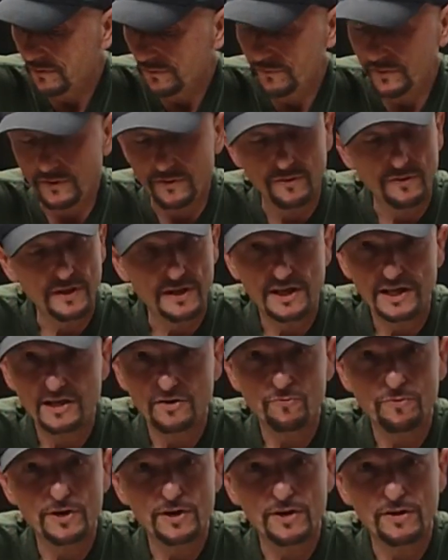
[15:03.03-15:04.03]
Whether they
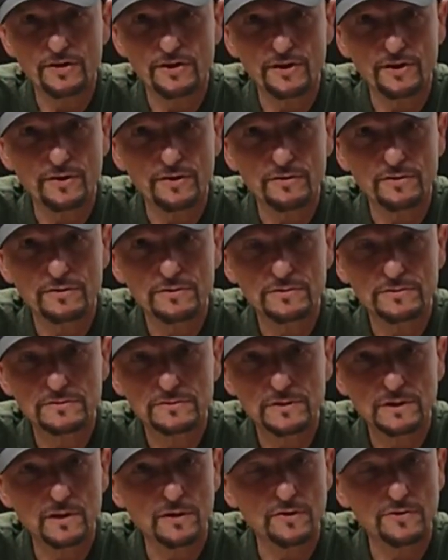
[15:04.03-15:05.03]
get rid of
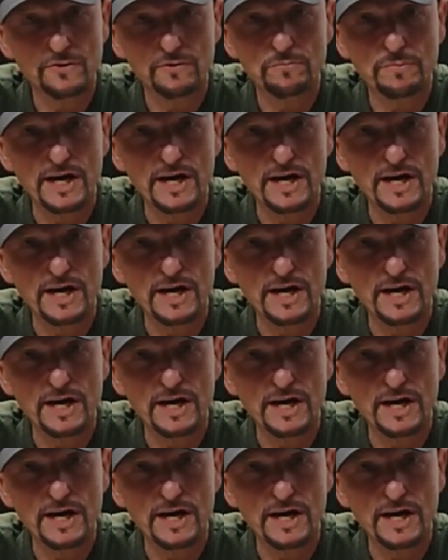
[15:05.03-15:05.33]
all their